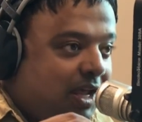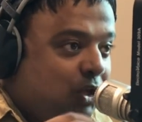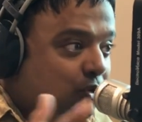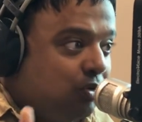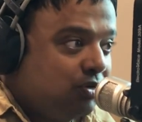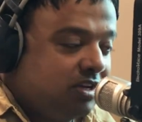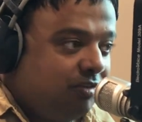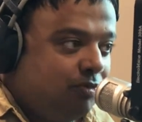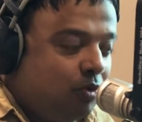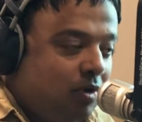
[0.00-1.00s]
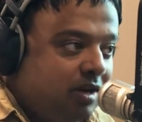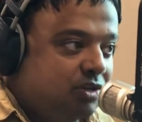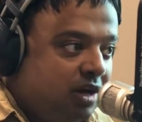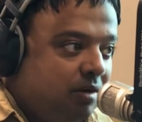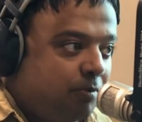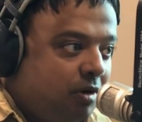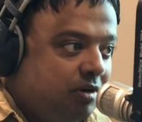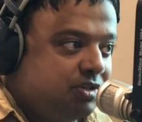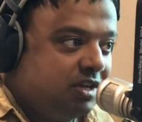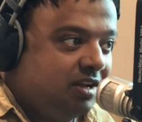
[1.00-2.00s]
You yourself were quite a child
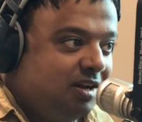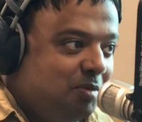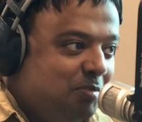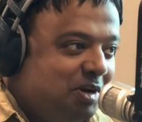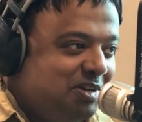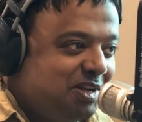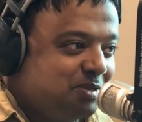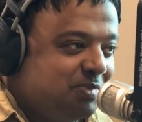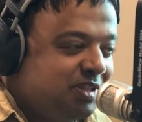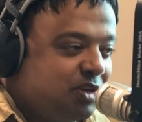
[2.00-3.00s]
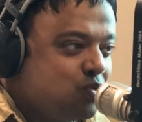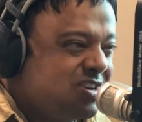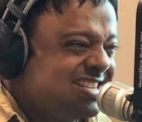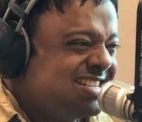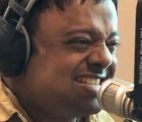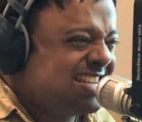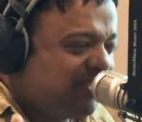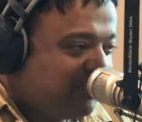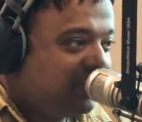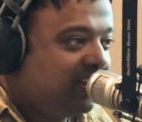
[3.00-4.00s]
prodigy. A little birdie tells me that you were
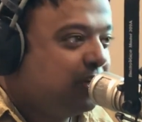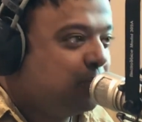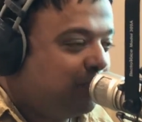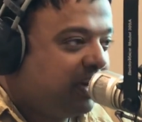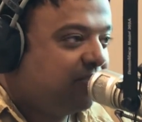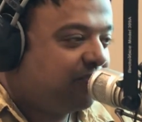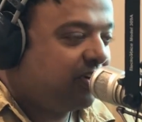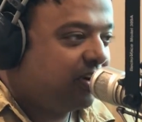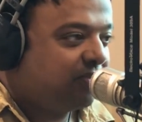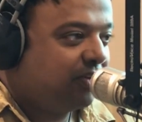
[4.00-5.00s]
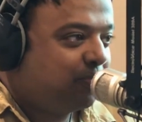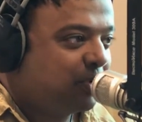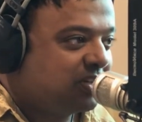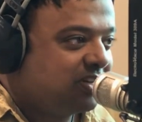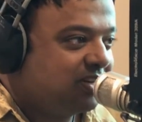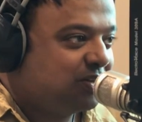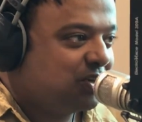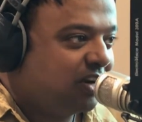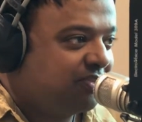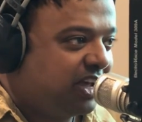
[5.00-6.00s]
7 and you played in front of President
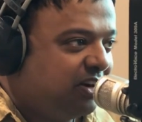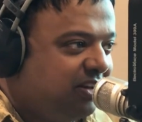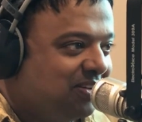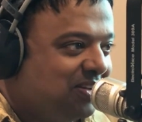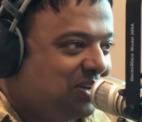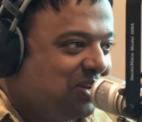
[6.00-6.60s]
John F. Kennedy.